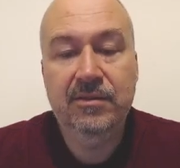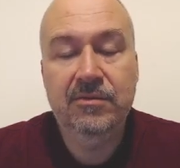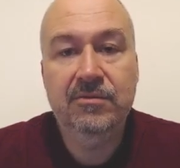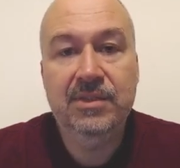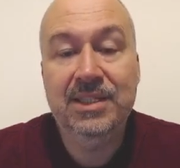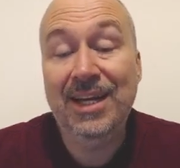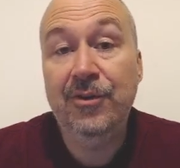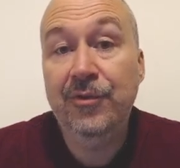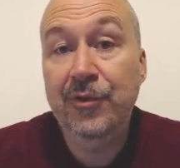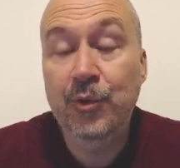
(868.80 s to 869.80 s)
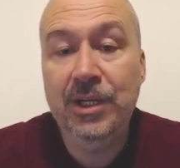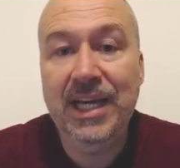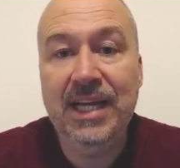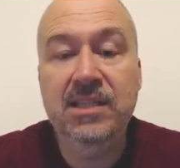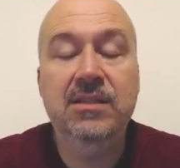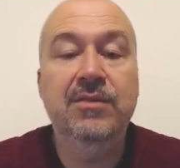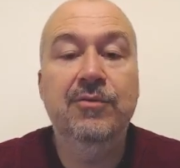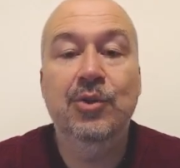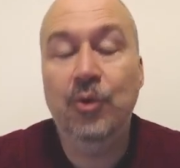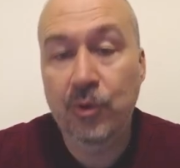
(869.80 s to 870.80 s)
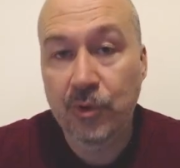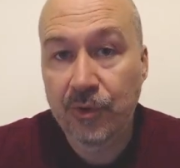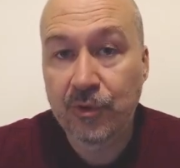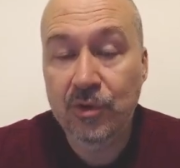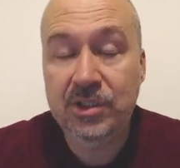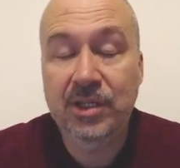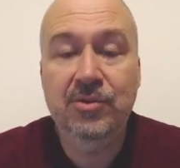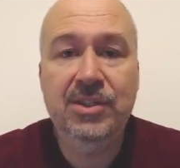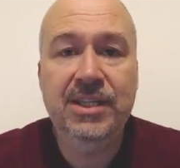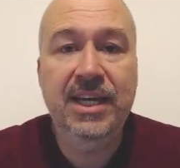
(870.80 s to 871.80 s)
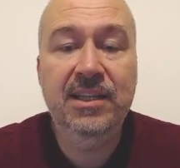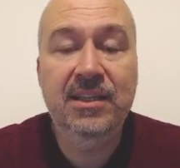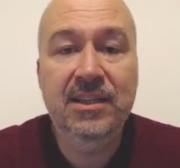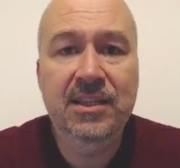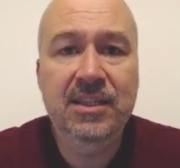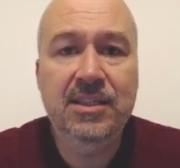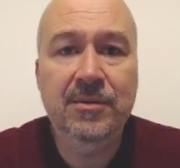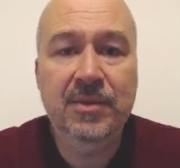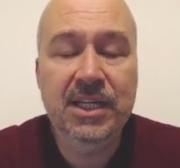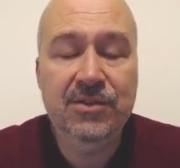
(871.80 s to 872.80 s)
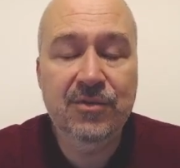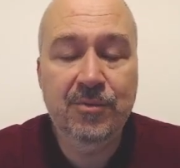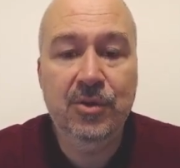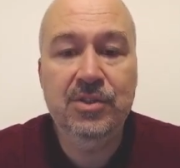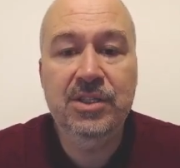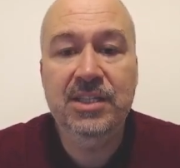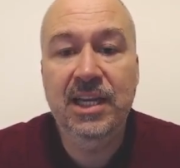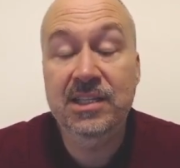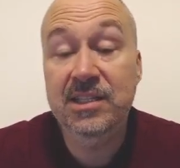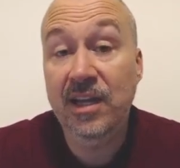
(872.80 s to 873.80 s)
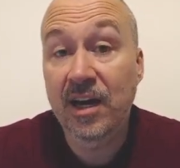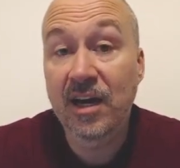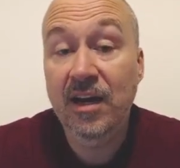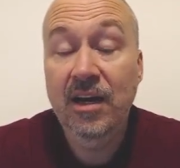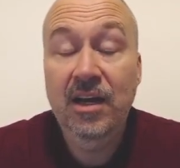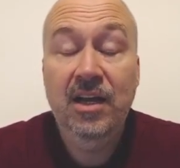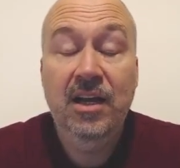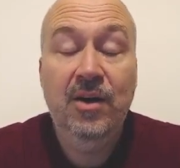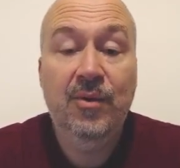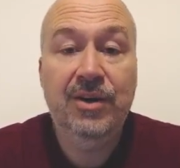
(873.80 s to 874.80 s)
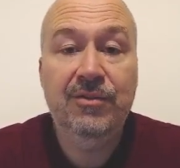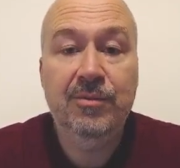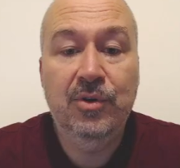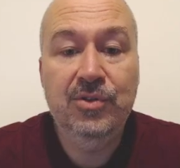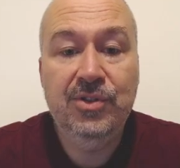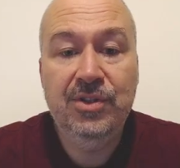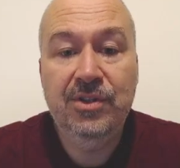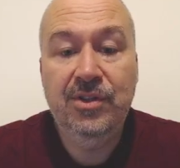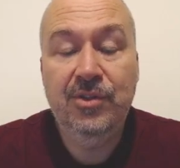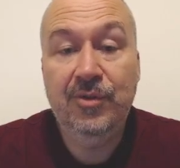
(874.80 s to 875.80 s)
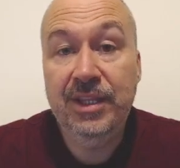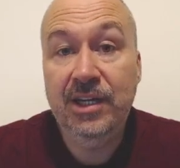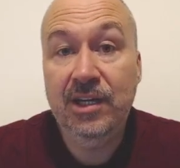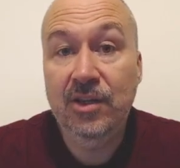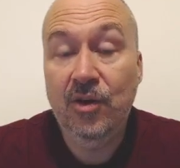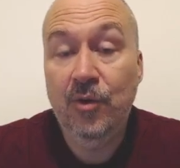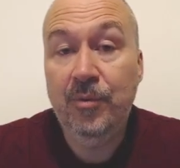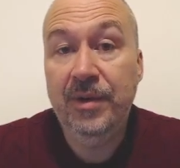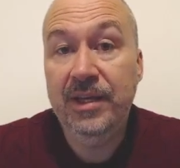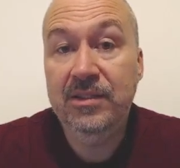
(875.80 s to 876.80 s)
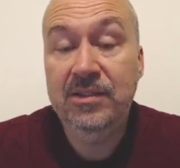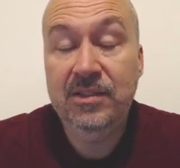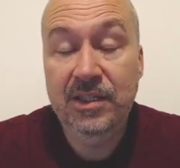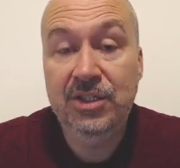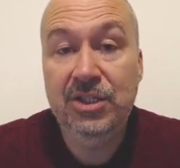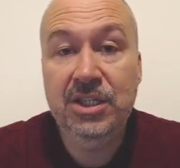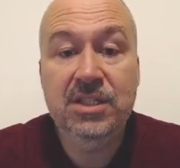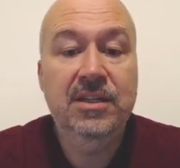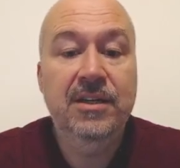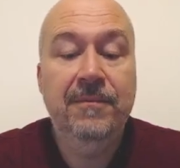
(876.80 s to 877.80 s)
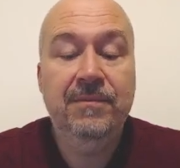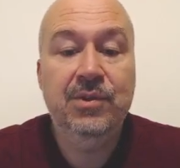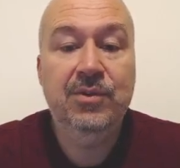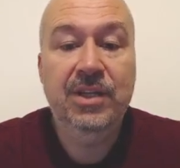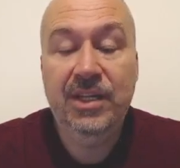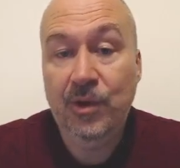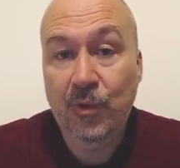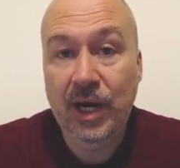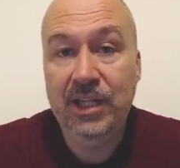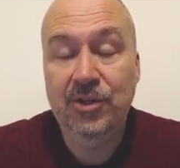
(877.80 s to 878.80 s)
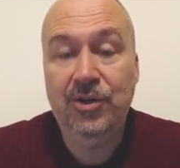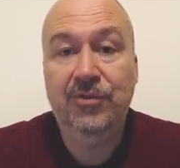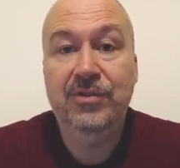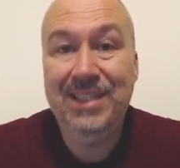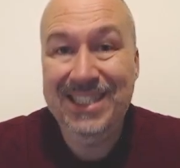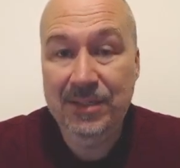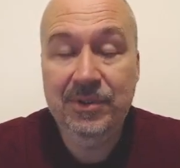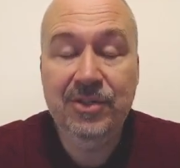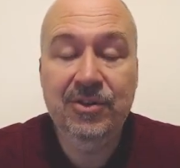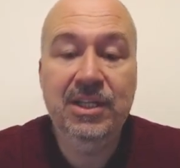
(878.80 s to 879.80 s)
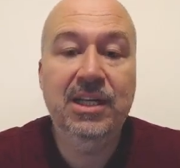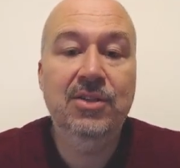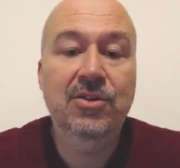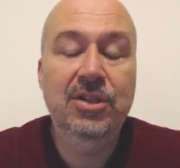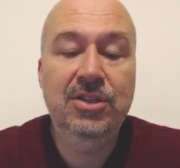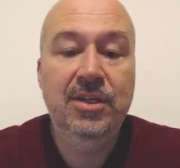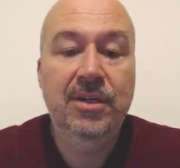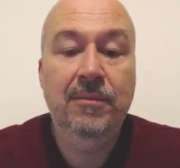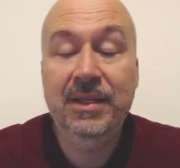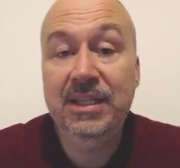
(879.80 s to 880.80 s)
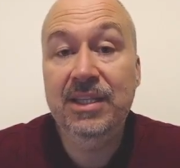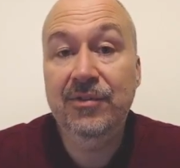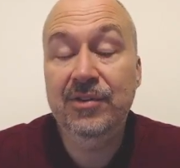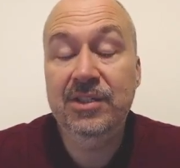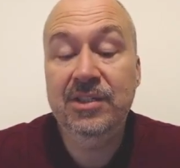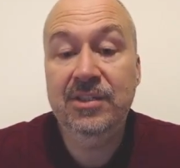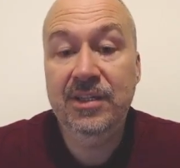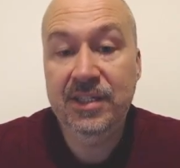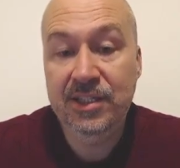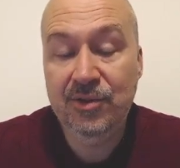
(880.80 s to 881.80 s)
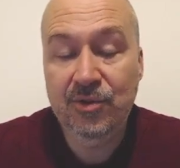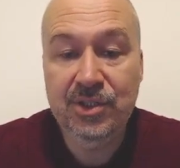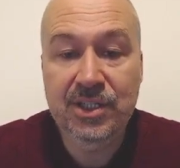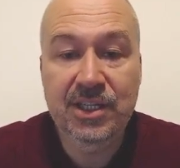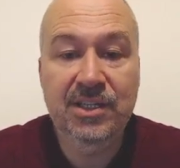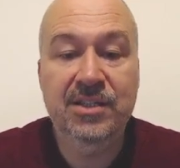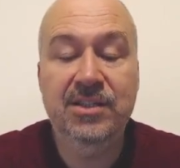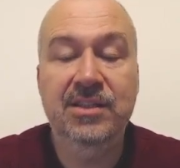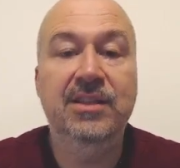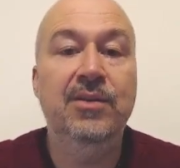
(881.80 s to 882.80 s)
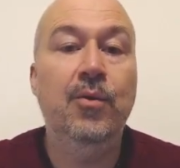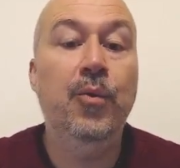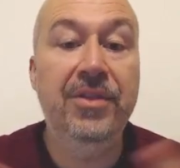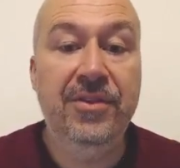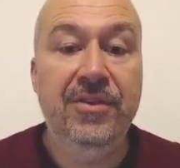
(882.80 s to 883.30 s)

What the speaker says: study of fewer lines, even though of course I will say this applies for both Sicilians. They are one of the most theoretical openings in chess, so they require a lot of deep theoretical knowledge, but the difference, as you could see, is in the width